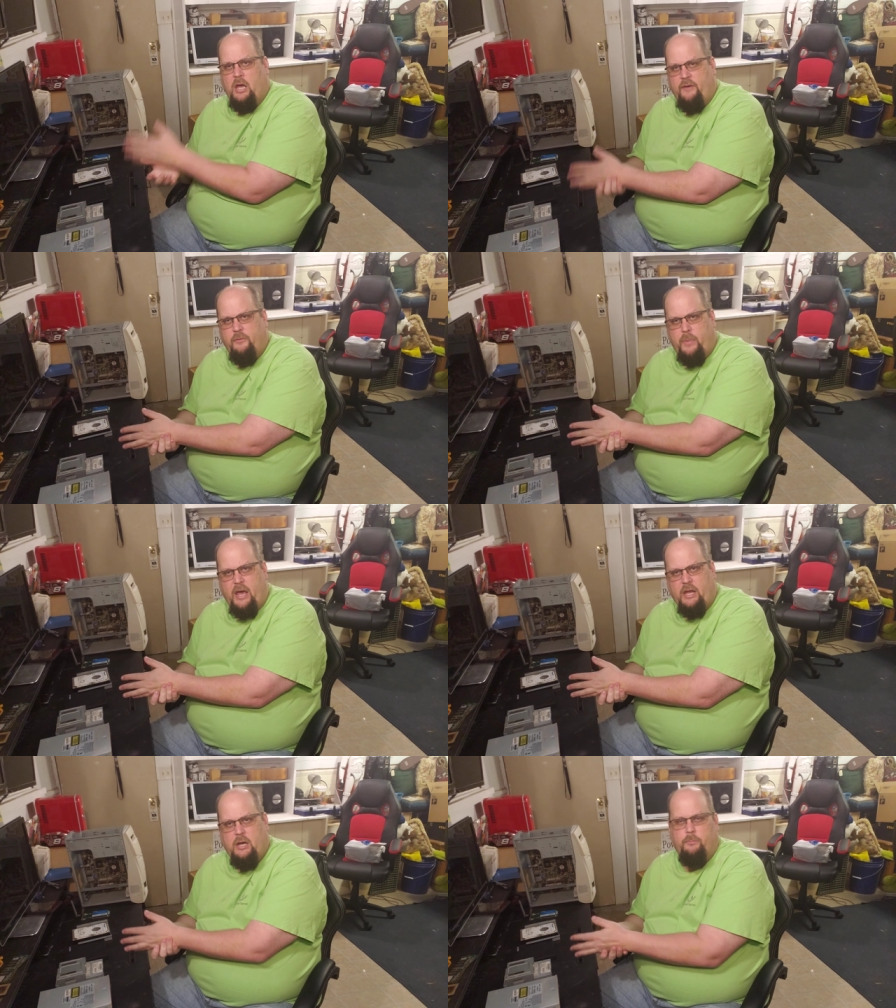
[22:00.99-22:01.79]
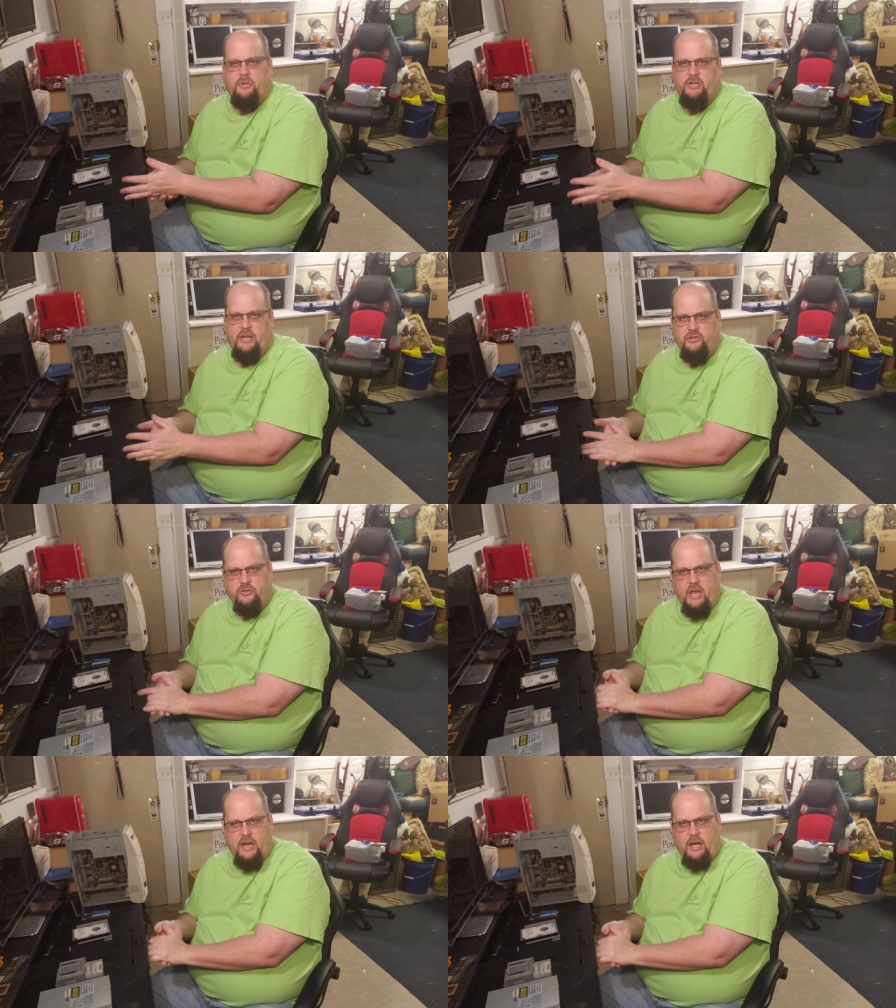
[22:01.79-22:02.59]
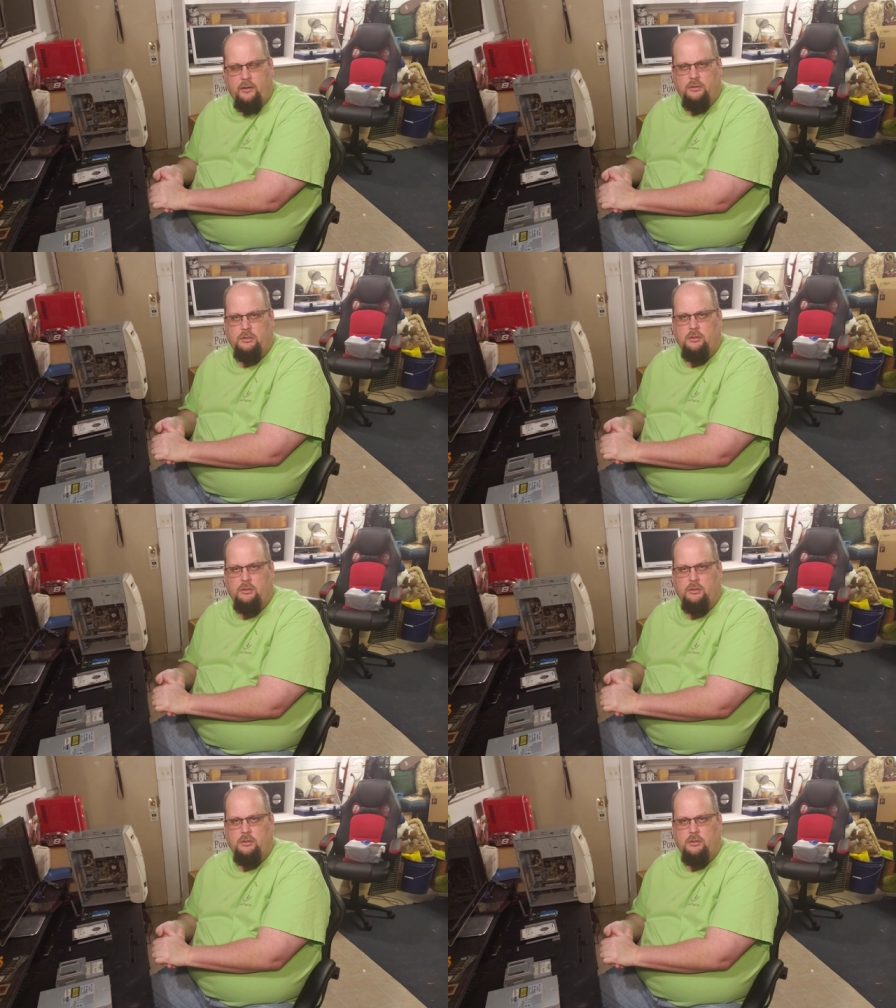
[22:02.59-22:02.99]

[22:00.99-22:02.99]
Have a backup, protect your data.